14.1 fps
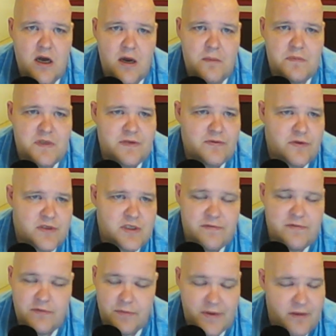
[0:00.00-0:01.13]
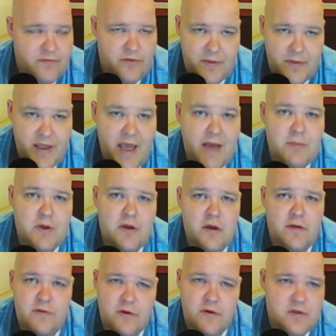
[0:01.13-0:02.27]
different stuff from gamma.
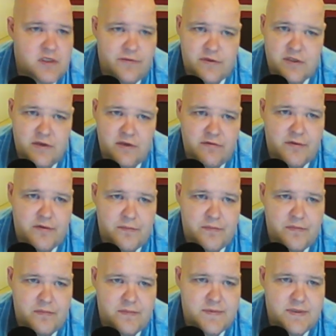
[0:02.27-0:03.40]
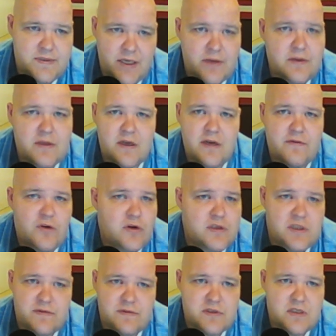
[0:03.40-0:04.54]
I've noticed different stuff from delta. I've noticed
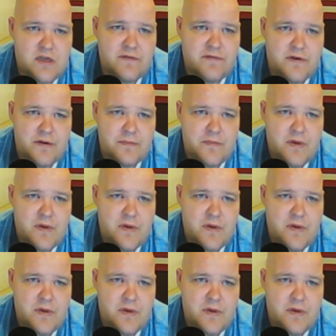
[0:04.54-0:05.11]
different stuff from.